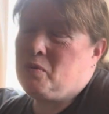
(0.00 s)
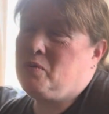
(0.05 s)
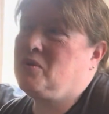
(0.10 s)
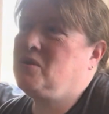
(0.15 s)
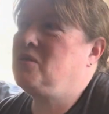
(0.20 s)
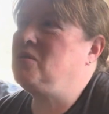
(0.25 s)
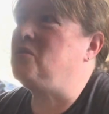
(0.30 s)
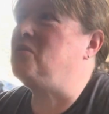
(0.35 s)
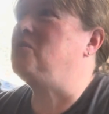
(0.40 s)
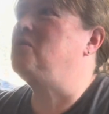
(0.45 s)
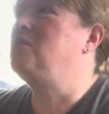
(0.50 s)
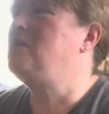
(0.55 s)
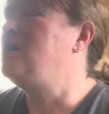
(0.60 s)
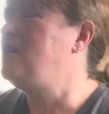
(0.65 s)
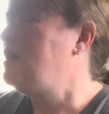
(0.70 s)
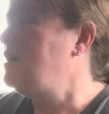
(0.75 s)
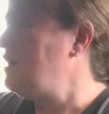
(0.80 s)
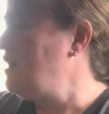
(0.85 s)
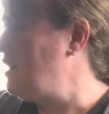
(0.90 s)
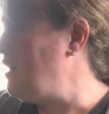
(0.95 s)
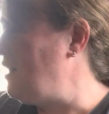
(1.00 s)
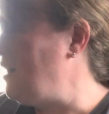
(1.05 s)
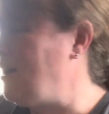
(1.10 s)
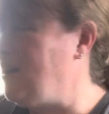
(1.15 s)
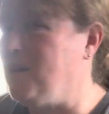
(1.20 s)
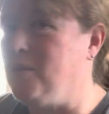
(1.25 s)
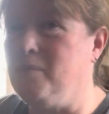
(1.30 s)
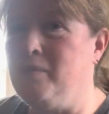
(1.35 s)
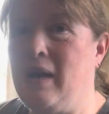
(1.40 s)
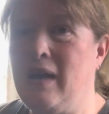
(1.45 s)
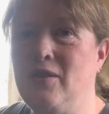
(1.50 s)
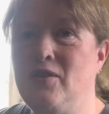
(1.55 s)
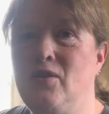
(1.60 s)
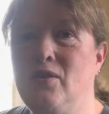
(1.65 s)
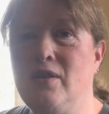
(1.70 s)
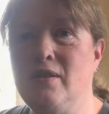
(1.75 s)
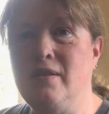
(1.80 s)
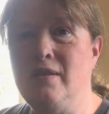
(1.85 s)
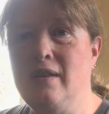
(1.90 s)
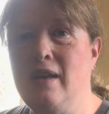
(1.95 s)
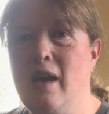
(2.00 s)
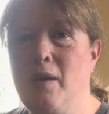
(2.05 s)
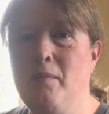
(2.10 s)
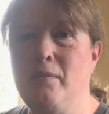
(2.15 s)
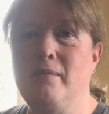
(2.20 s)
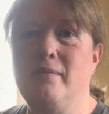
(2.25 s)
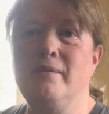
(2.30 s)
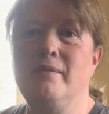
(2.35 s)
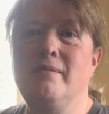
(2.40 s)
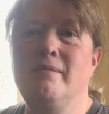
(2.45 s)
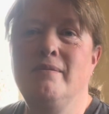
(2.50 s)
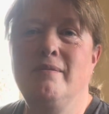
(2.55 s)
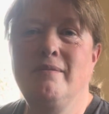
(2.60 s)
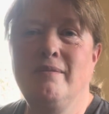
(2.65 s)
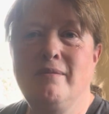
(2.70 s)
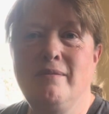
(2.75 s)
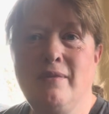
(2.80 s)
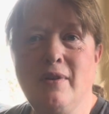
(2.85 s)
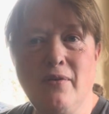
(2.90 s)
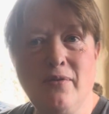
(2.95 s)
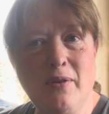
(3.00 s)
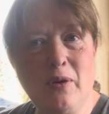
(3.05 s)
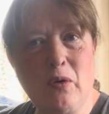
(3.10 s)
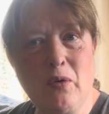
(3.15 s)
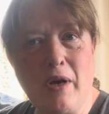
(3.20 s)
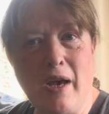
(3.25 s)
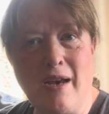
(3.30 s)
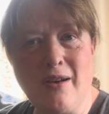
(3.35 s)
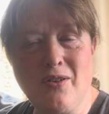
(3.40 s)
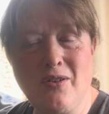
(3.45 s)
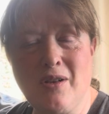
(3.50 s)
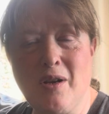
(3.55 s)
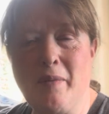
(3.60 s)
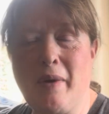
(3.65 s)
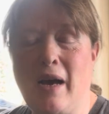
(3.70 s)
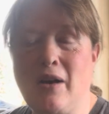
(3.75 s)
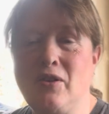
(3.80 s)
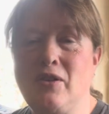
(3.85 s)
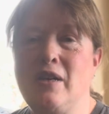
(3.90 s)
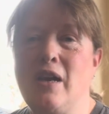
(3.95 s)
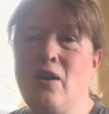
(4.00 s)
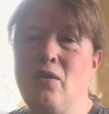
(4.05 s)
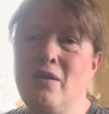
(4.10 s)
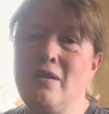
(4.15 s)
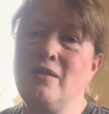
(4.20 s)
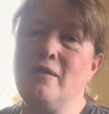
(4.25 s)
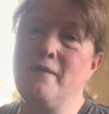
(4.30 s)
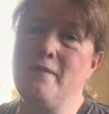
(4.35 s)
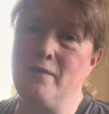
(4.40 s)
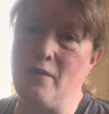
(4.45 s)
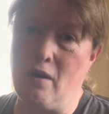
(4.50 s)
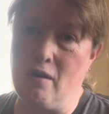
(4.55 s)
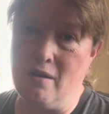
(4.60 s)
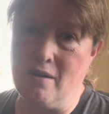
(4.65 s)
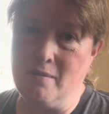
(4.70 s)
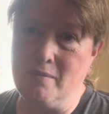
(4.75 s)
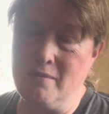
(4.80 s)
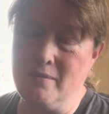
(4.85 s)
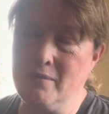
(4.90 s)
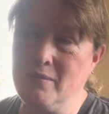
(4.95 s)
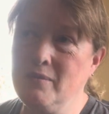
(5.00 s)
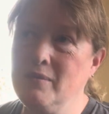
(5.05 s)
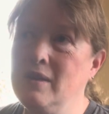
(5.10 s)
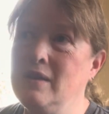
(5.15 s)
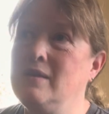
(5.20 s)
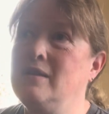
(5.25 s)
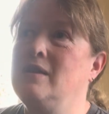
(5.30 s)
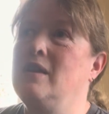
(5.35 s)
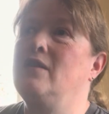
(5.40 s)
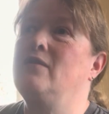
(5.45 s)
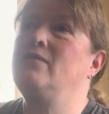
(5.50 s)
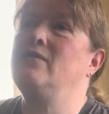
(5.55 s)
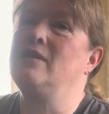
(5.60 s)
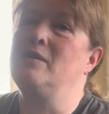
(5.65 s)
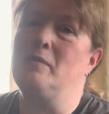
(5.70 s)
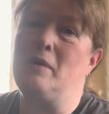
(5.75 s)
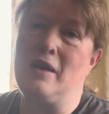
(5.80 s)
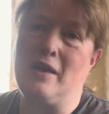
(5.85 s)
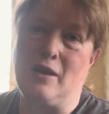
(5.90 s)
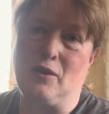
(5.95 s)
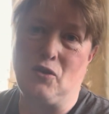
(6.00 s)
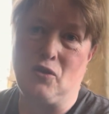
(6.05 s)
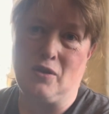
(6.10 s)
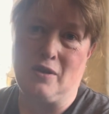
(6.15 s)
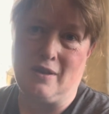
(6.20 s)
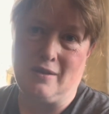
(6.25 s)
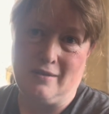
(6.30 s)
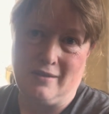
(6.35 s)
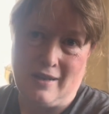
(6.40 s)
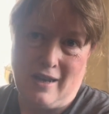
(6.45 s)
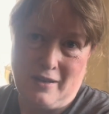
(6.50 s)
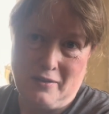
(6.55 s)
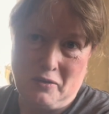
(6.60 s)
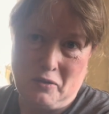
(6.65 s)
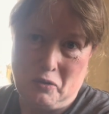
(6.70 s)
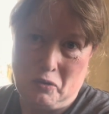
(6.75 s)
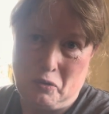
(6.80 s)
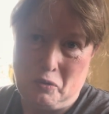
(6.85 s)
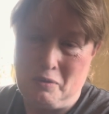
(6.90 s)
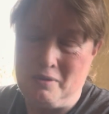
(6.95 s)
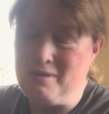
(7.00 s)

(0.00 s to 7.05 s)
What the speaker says: So, as you can see, I'm different location. I'm actually out at the farm instead of in my kitchen in Saskatoon.